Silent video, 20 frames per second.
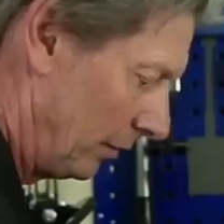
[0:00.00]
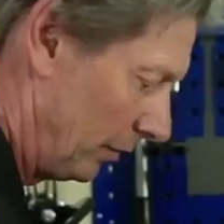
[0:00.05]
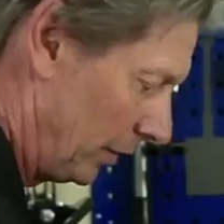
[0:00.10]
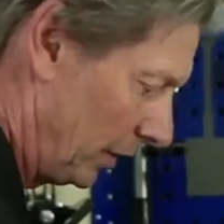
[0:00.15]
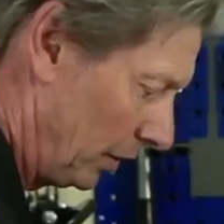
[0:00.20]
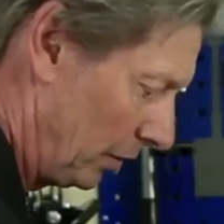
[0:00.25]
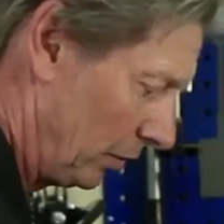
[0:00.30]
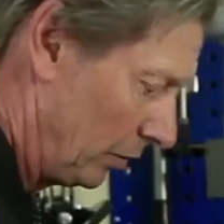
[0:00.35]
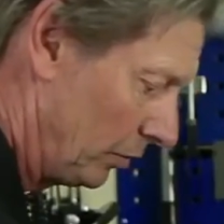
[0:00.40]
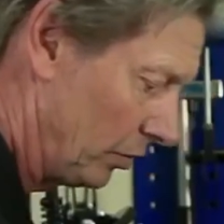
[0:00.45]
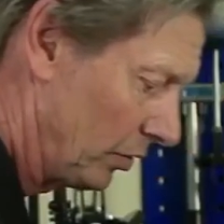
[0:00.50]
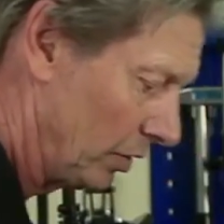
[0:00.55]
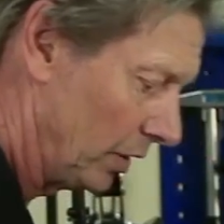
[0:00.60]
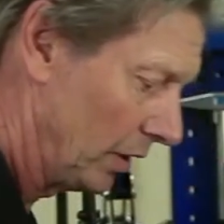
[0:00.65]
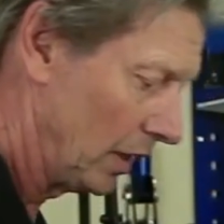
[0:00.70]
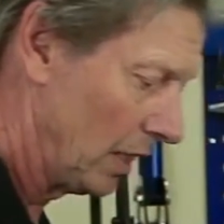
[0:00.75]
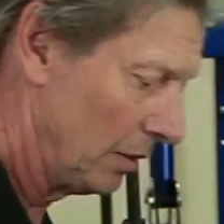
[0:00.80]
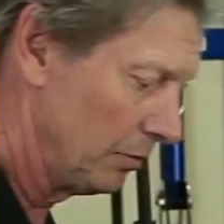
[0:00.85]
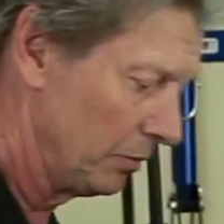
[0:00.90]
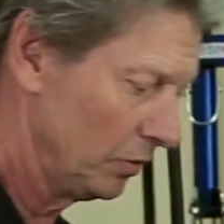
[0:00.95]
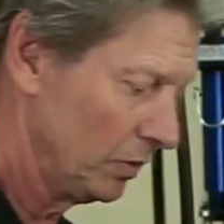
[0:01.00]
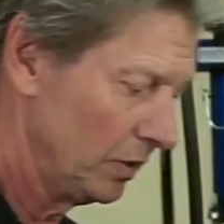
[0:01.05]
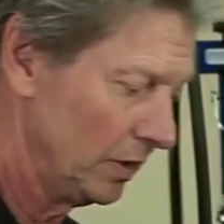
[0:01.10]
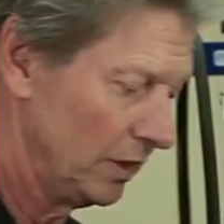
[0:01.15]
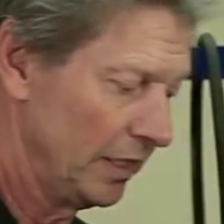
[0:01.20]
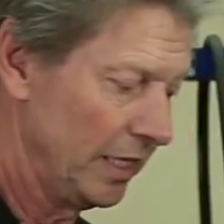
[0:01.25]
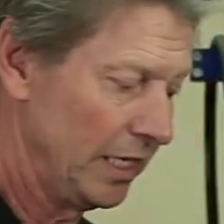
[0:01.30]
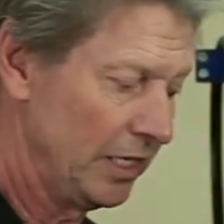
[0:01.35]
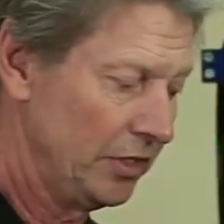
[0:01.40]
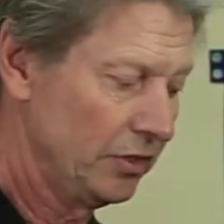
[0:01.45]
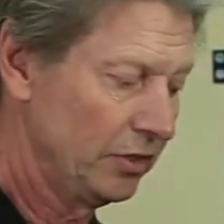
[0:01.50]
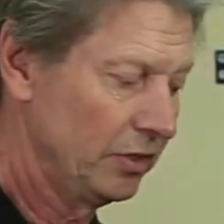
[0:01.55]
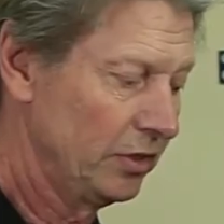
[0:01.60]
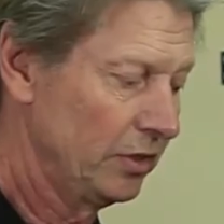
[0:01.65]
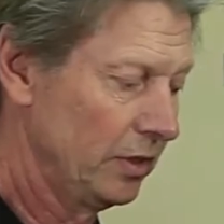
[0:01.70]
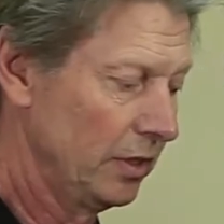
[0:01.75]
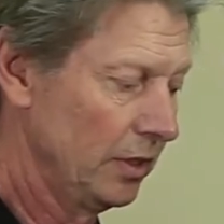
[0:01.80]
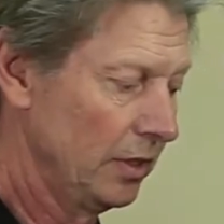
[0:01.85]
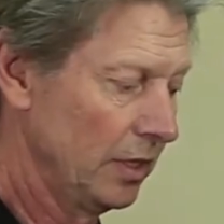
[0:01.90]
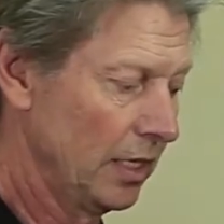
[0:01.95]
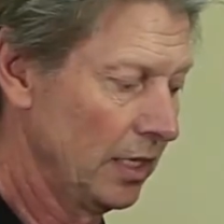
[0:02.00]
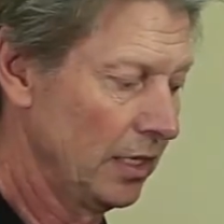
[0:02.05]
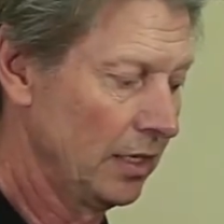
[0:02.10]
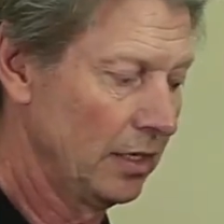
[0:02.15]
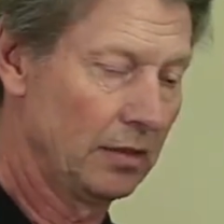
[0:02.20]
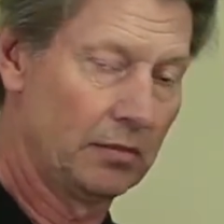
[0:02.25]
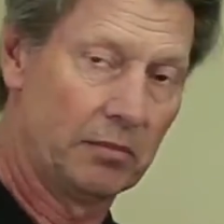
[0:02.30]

We use, it comes with a laser uh,